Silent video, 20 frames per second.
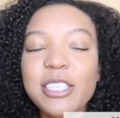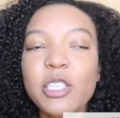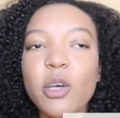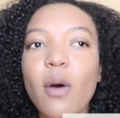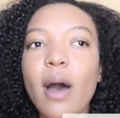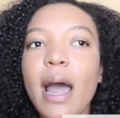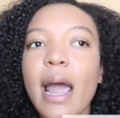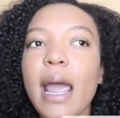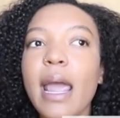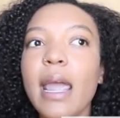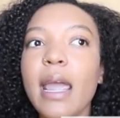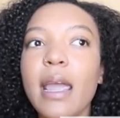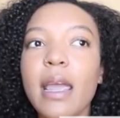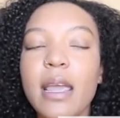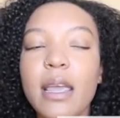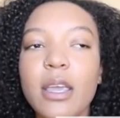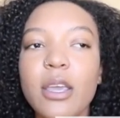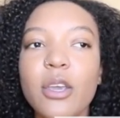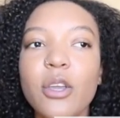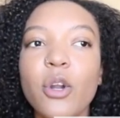So
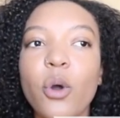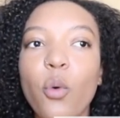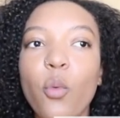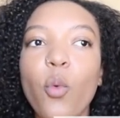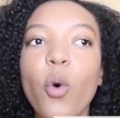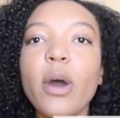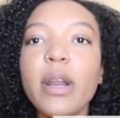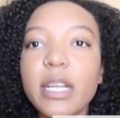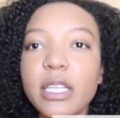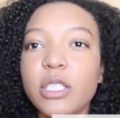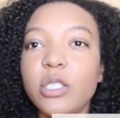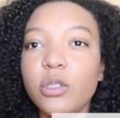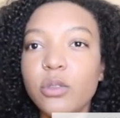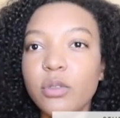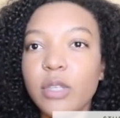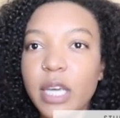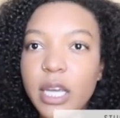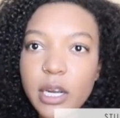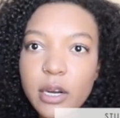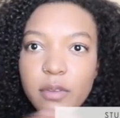I, wanted
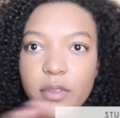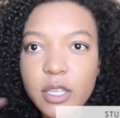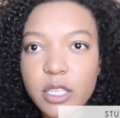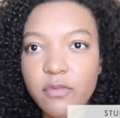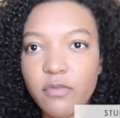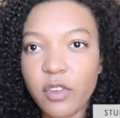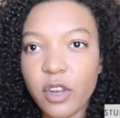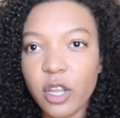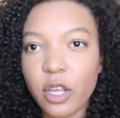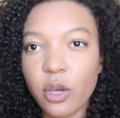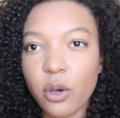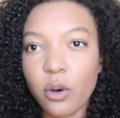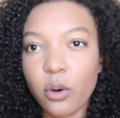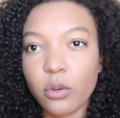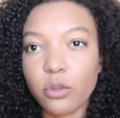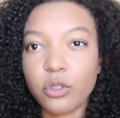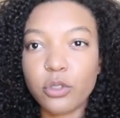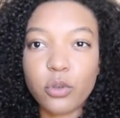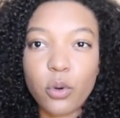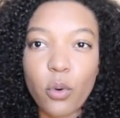to gear this
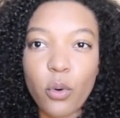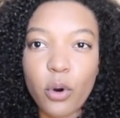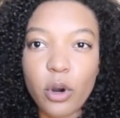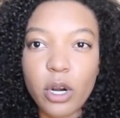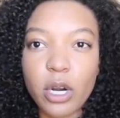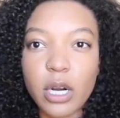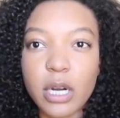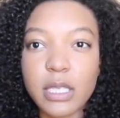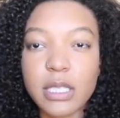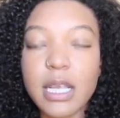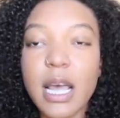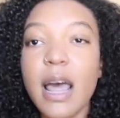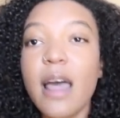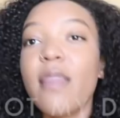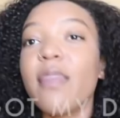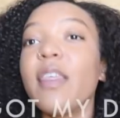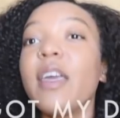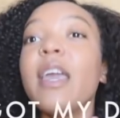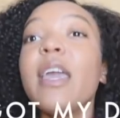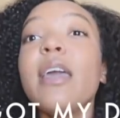video towards
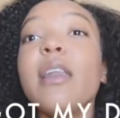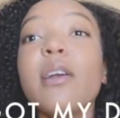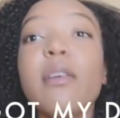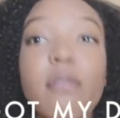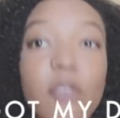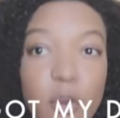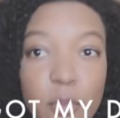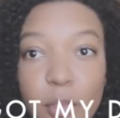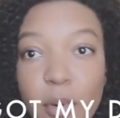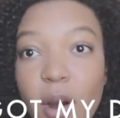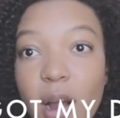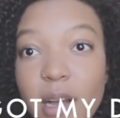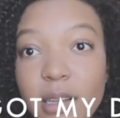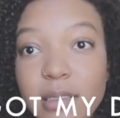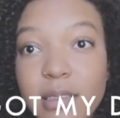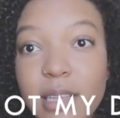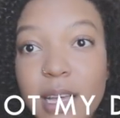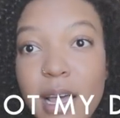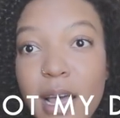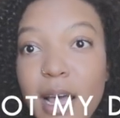the interview
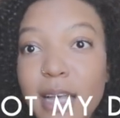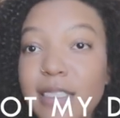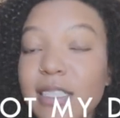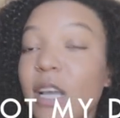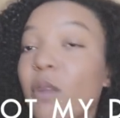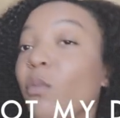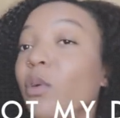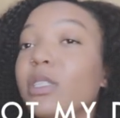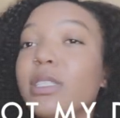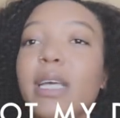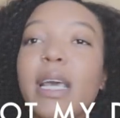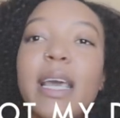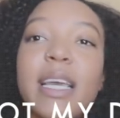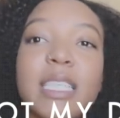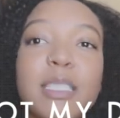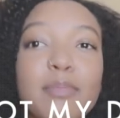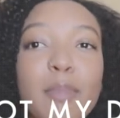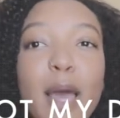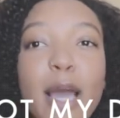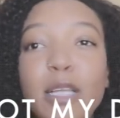process and what to
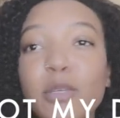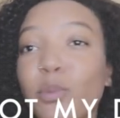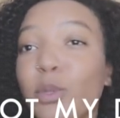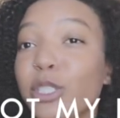expect,